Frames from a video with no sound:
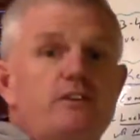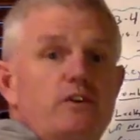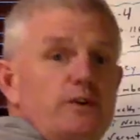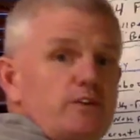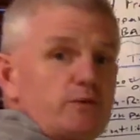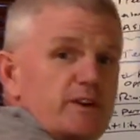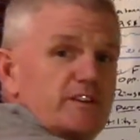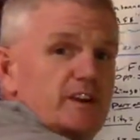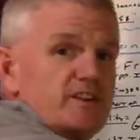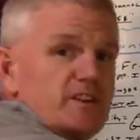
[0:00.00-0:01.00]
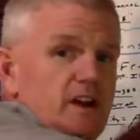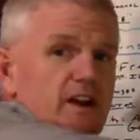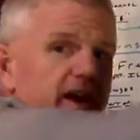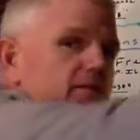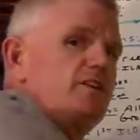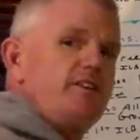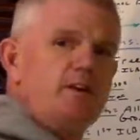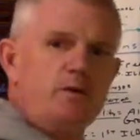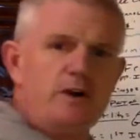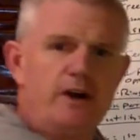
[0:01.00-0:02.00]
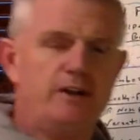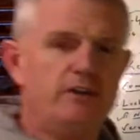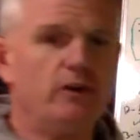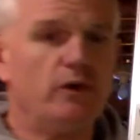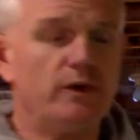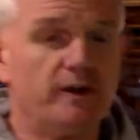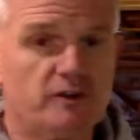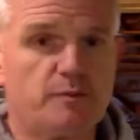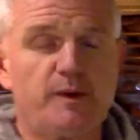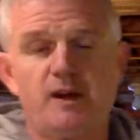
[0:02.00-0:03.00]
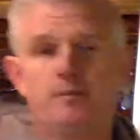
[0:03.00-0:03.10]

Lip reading: do is we teach you everything we're going to do in the spring,